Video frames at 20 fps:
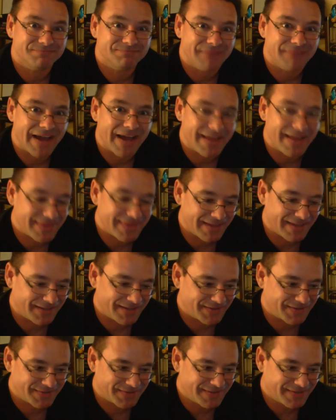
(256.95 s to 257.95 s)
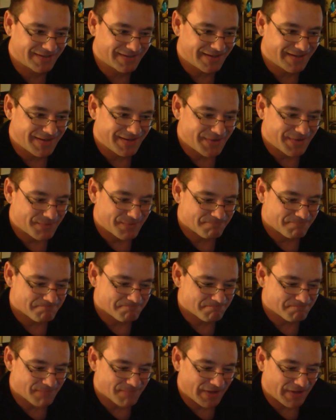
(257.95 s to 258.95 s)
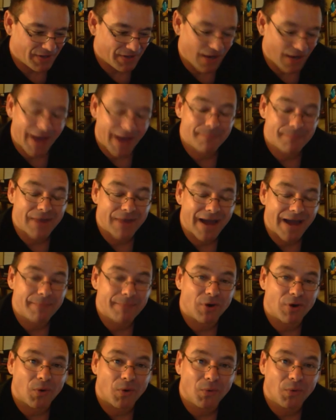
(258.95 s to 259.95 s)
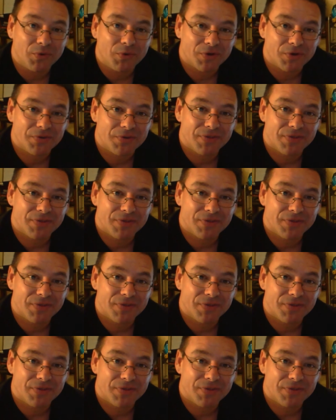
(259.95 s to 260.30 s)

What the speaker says: I think I'm an old Earth